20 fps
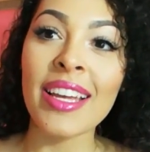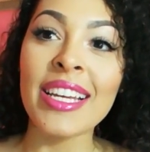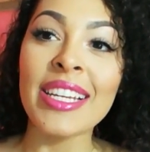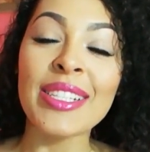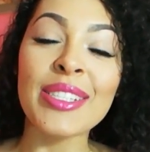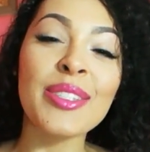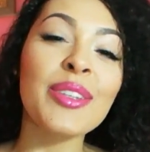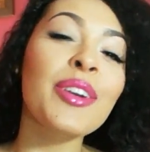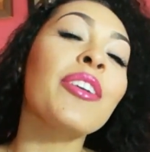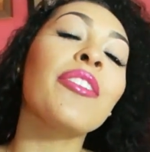
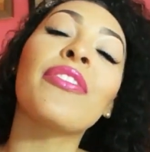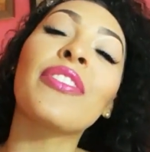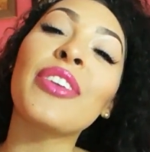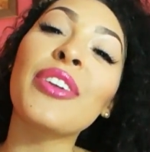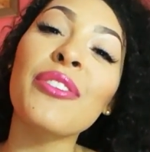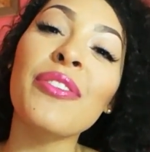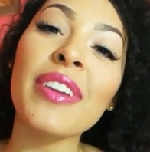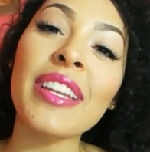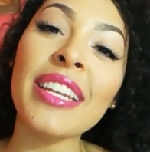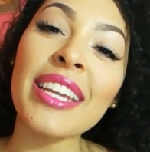So a
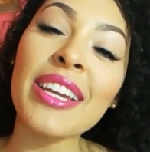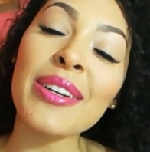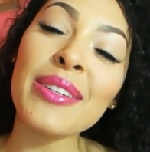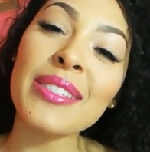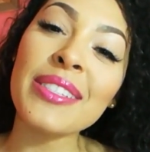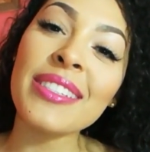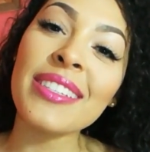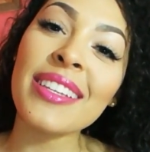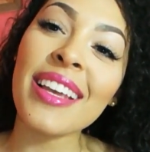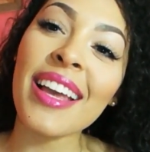few
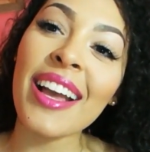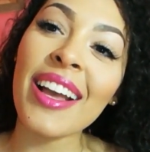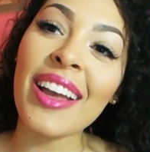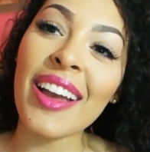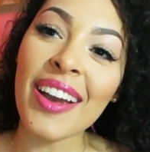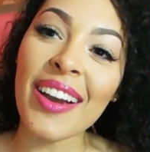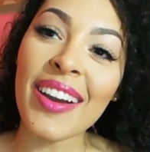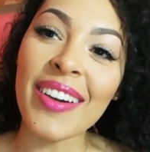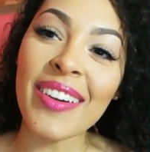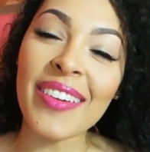videos
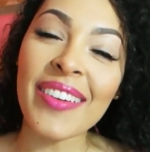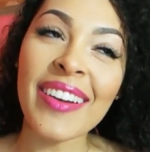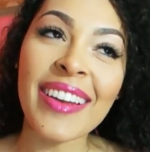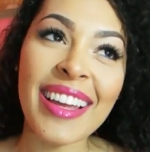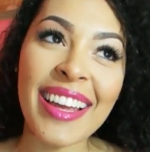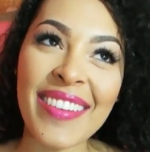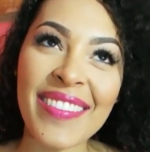ago,